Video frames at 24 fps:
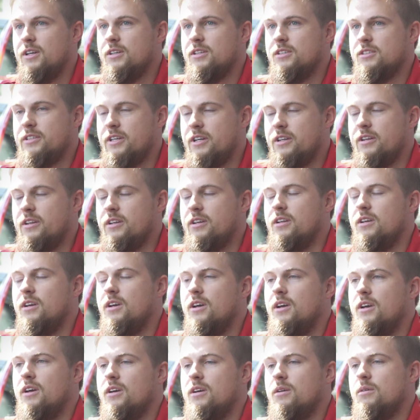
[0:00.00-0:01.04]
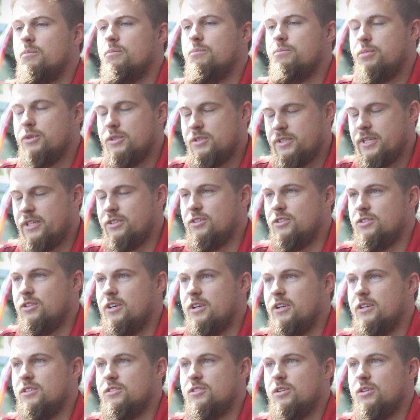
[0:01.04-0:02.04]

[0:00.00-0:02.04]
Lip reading: studied it, put sensors on it.